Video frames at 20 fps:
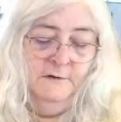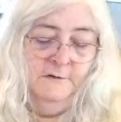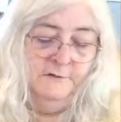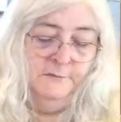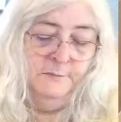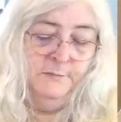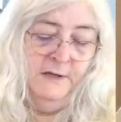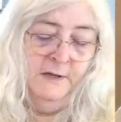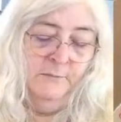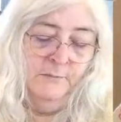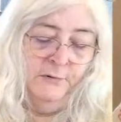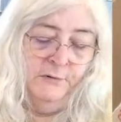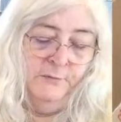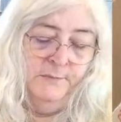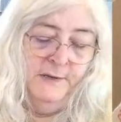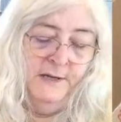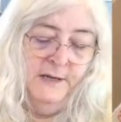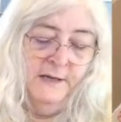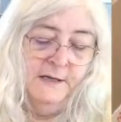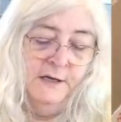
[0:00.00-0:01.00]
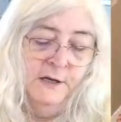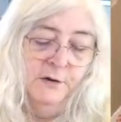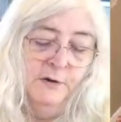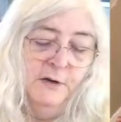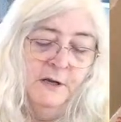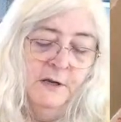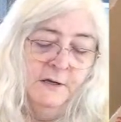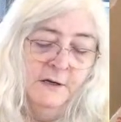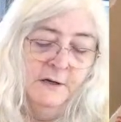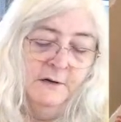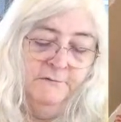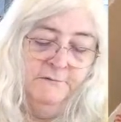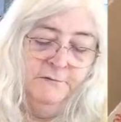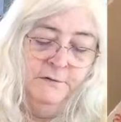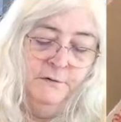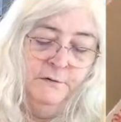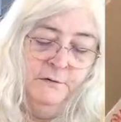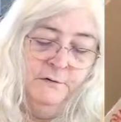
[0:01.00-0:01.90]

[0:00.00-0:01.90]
paper pack. You're getting a full